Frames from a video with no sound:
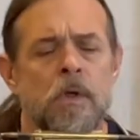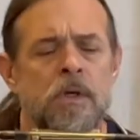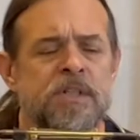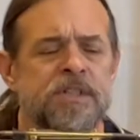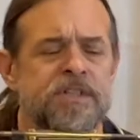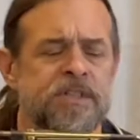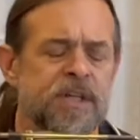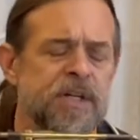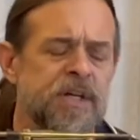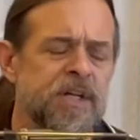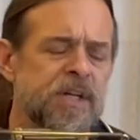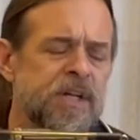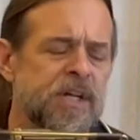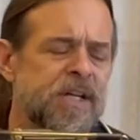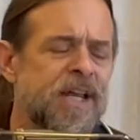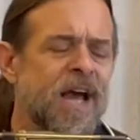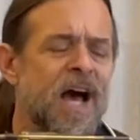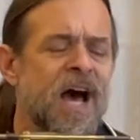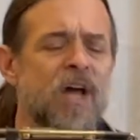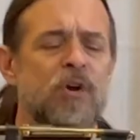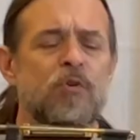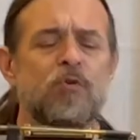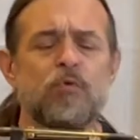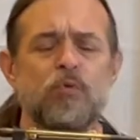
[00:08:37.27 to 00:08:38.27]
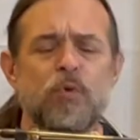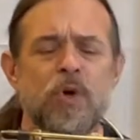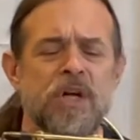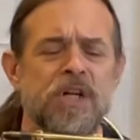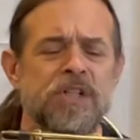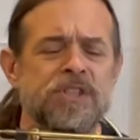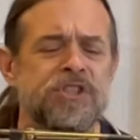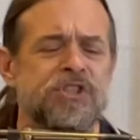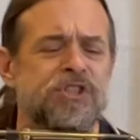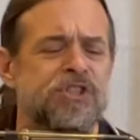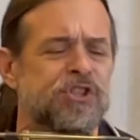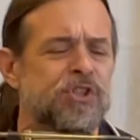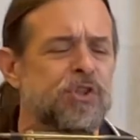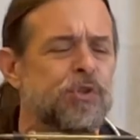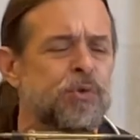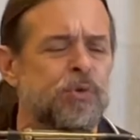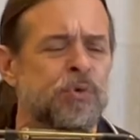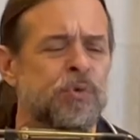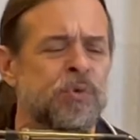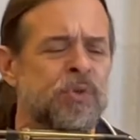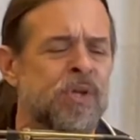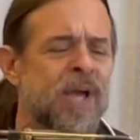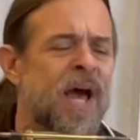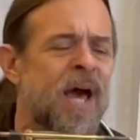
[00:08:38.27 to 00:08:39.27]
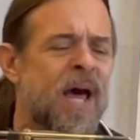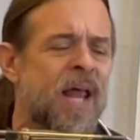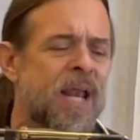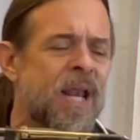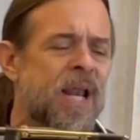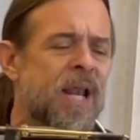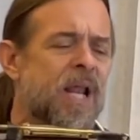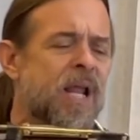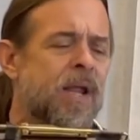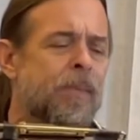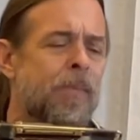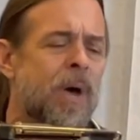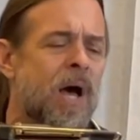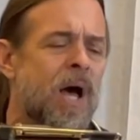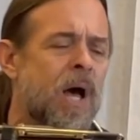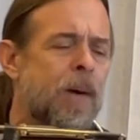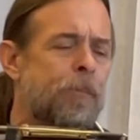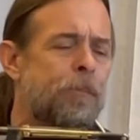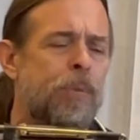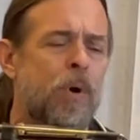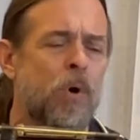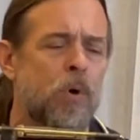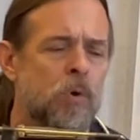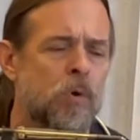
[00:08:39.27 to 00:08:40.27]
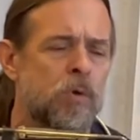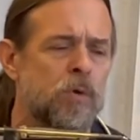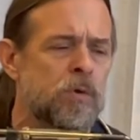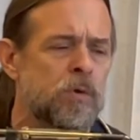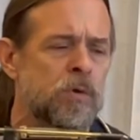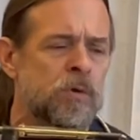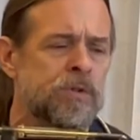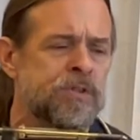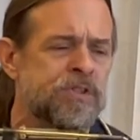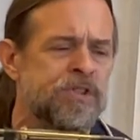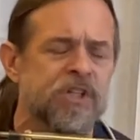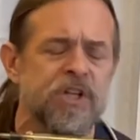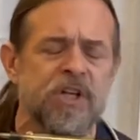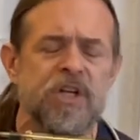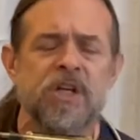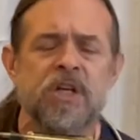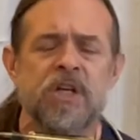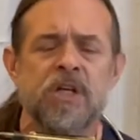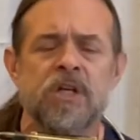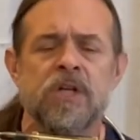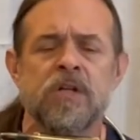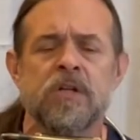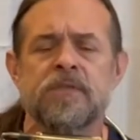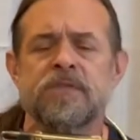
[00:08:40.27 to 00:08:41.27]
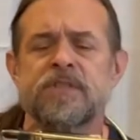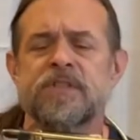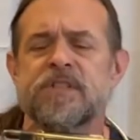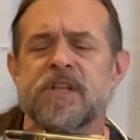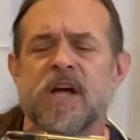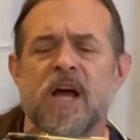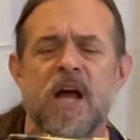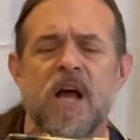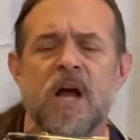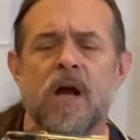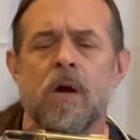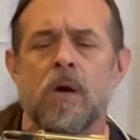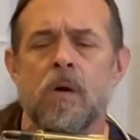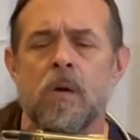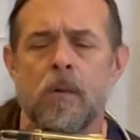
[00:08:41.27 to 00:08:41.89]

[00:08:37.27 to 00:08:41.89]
Said I gotta rest soon, gotta lay my poor self down.